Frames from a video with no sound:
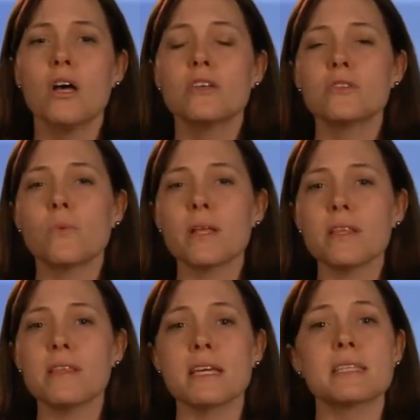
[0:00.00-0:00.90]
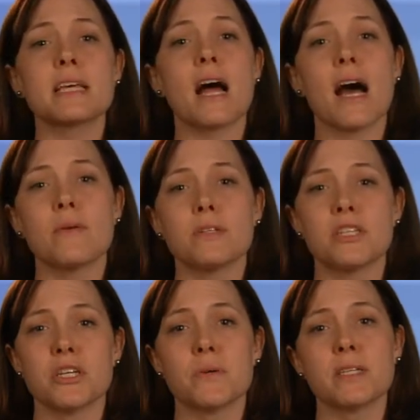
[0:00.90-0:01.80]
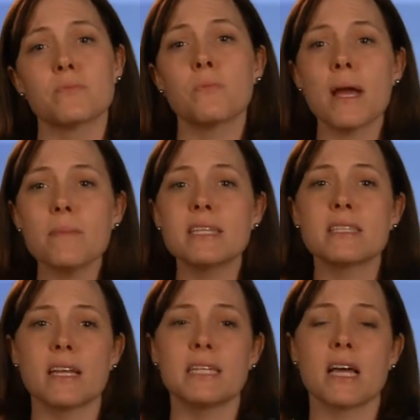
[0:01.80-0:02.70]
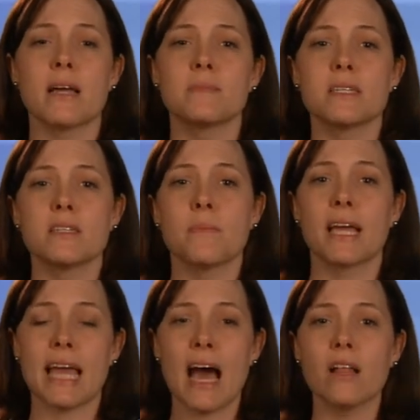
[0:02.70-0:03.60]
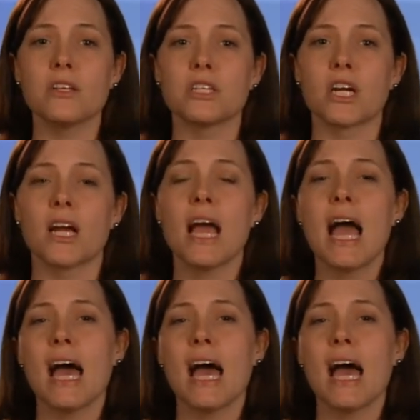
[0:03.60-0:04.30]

So one of the things that I would do is write my study times into my calendar,